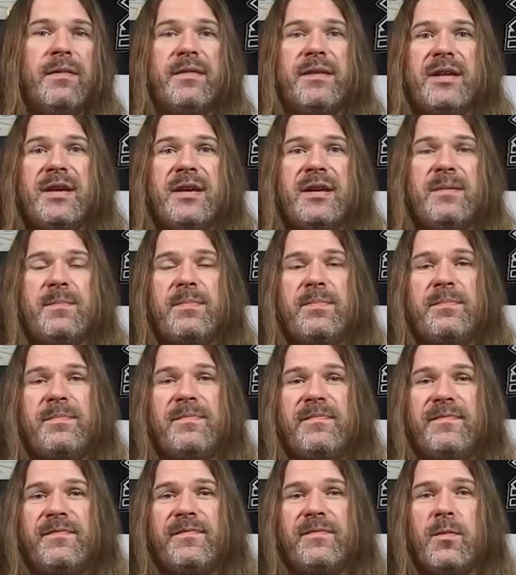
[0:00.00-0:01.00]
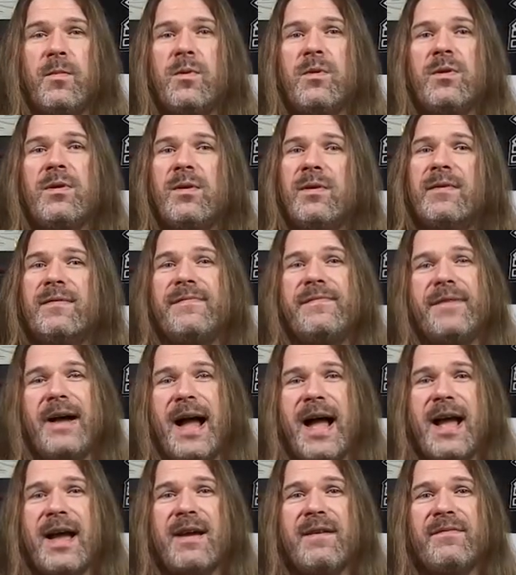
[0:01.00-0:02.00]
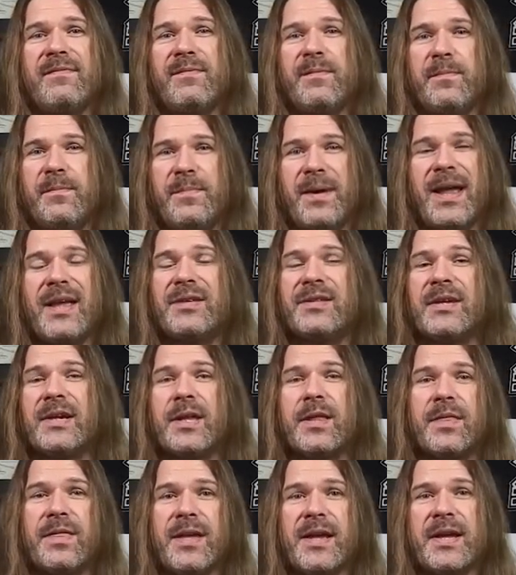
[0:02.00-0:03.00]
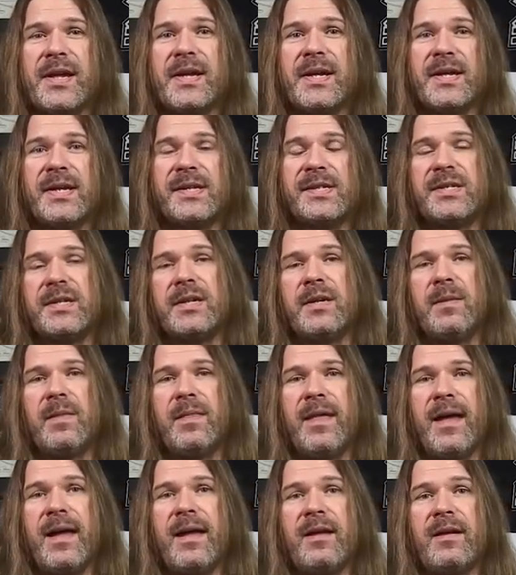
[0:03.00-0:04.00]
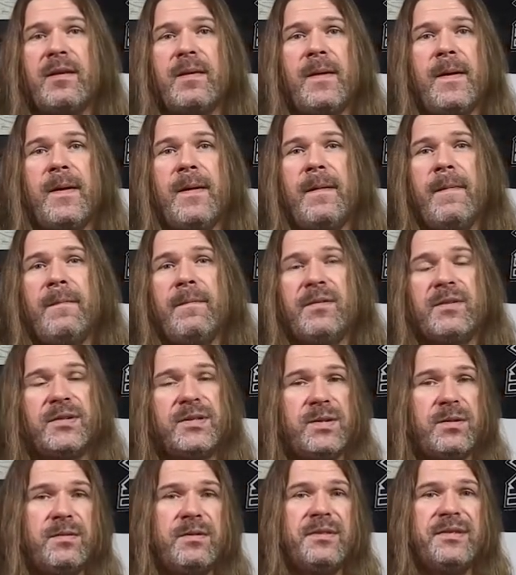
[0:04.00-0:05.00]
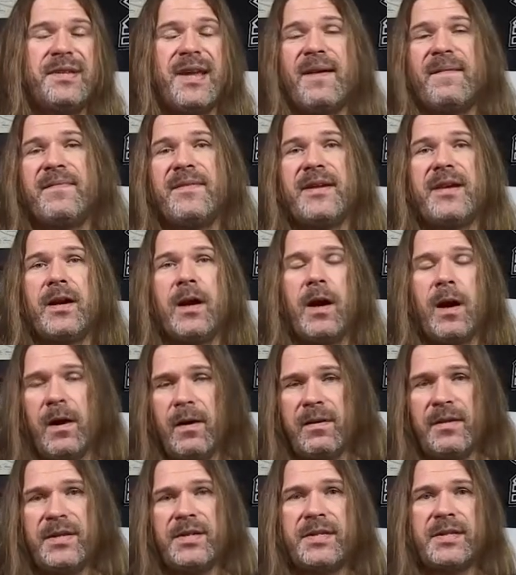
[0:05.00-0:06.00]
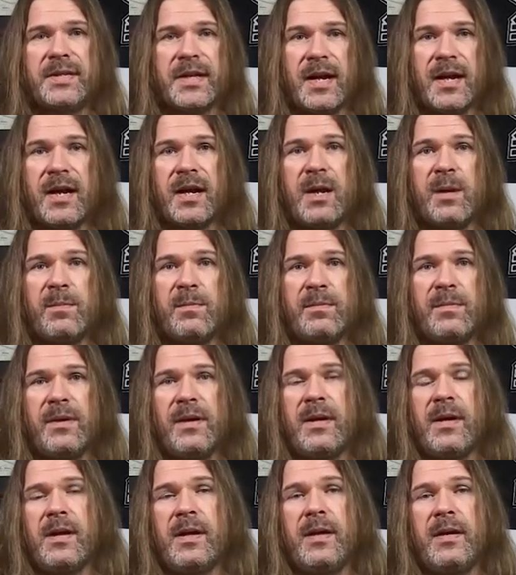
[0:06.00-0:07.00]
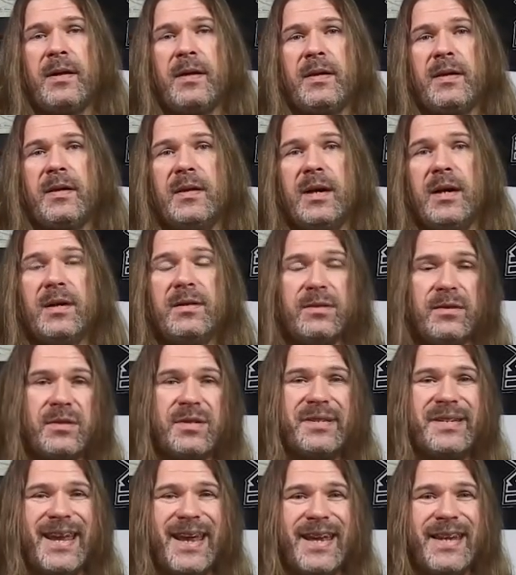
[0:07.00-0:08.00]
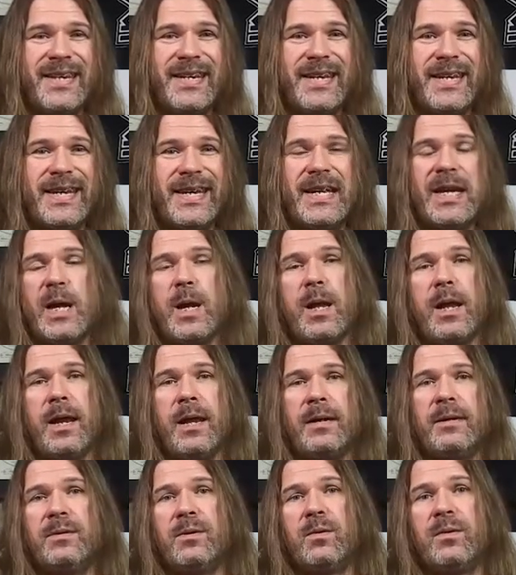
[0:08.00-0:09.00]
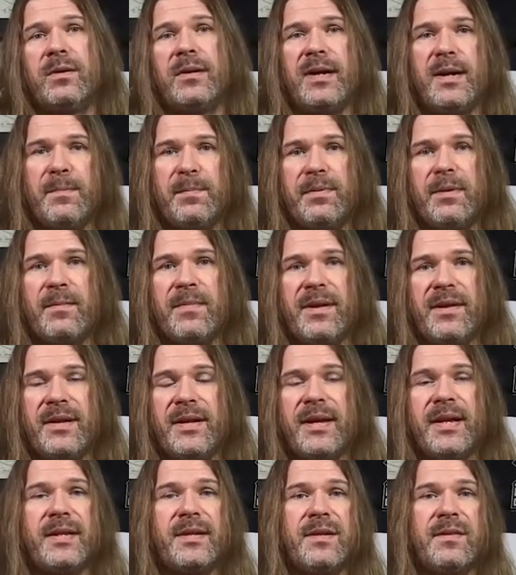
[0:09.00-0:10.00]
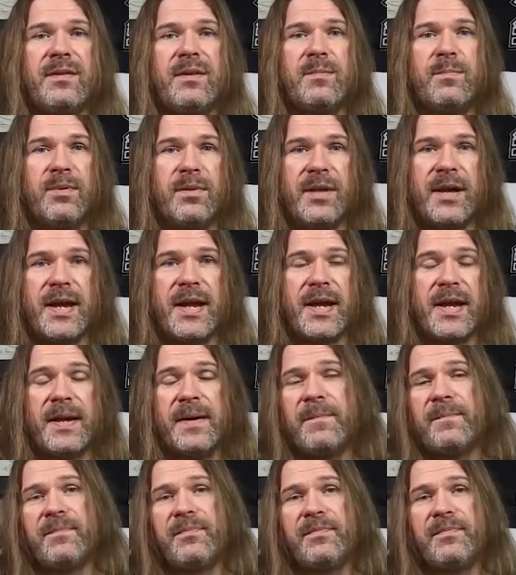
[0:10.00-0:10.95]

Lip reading: the 4 or 5 basic things that students have the hardest time understanding and or implementing into their playing,